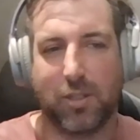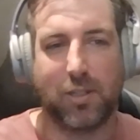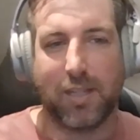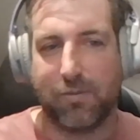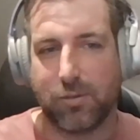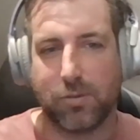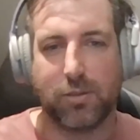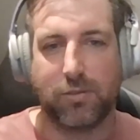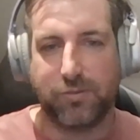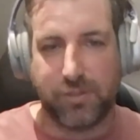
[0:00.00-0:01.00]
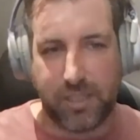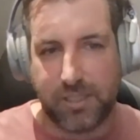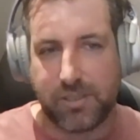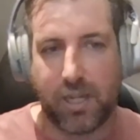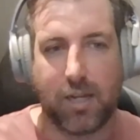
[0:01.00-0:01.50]
The level of
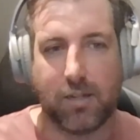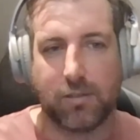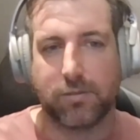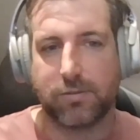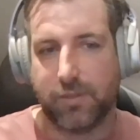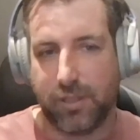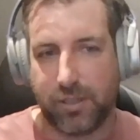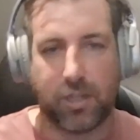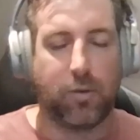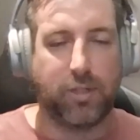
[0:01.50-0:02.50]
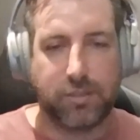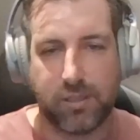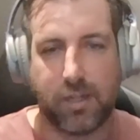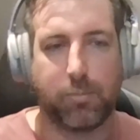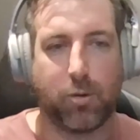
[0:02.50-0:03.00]
detail that go
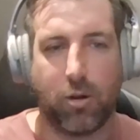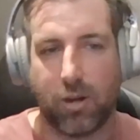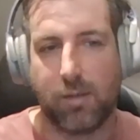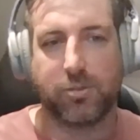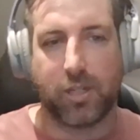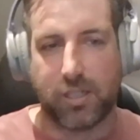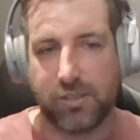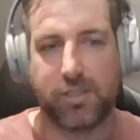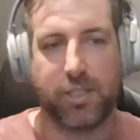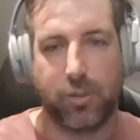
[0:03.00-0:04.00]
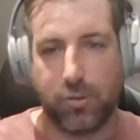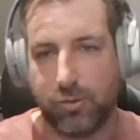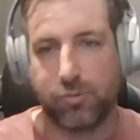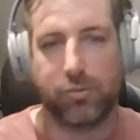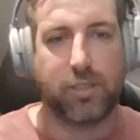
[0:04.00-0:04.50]
into that programs, I can see
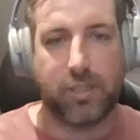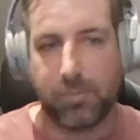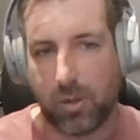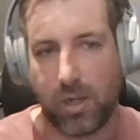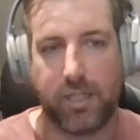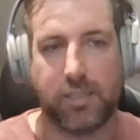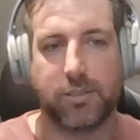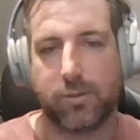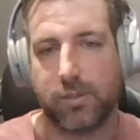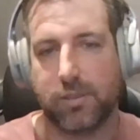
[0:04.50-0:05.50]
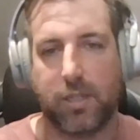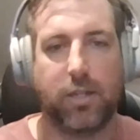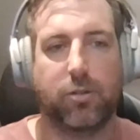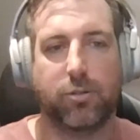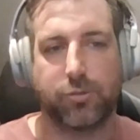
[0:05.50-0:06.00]
who's really buying into it
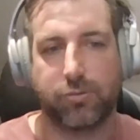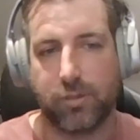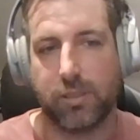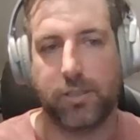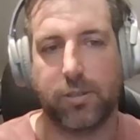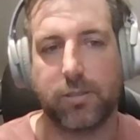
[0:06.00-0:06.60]
and who's really